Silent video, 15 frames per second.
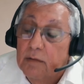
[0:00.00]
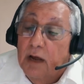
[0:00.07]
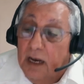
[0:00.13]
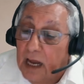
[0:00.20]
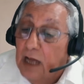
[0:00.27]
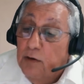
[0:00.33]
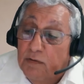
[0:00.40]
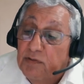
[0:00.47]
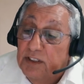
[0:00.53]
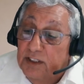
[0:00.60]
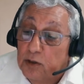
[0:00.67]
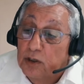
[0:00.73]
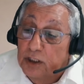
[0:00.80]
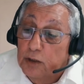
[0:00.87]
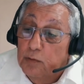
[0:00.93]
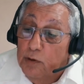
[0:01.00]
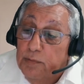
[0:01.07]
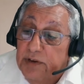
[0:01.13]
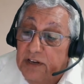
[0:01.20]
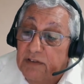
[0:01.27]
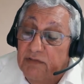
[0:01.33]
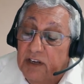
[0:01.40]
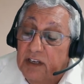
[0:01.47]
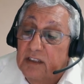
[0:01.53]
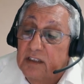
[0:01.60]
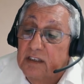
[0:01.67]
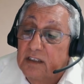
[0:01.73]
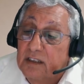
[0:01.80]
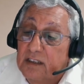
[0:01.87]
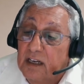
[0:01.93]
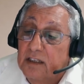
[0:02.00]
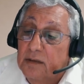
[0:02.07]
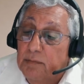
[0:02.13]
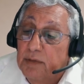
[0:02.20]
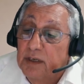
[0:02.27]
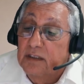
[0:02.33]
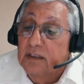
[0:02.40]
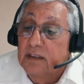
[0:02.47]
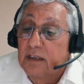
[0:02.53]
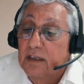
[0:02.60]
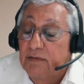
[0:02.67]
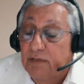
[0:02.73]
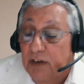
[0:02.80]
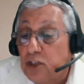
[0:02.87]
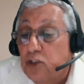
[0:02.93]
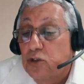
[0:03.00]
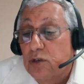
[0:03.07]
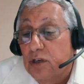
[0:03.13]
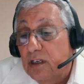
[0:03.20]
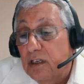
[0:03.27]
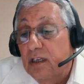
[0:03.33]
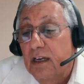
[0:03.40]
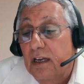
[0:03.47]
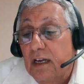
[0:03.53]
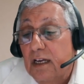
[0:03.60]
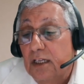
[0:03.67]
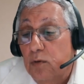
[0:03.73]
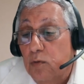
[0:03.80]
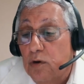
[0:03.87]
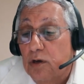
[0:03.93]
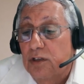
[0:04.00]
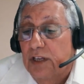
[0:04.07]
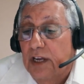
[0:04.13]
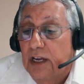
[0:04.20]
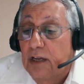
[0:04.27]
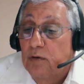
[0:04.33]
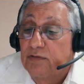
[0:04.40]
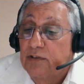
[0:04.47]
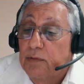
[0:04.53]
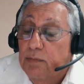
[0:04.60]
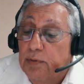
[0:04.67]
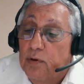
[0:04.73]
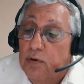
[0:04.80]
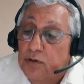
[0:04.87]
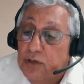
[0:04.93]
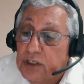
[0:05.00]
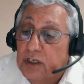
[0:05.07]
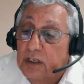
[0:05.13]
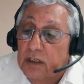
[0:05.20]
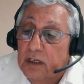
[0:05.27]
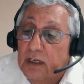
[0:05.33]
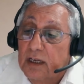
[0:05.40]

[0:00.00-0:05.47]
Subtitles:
lot of resources will be invented in that. But eventually, toward the end of the project,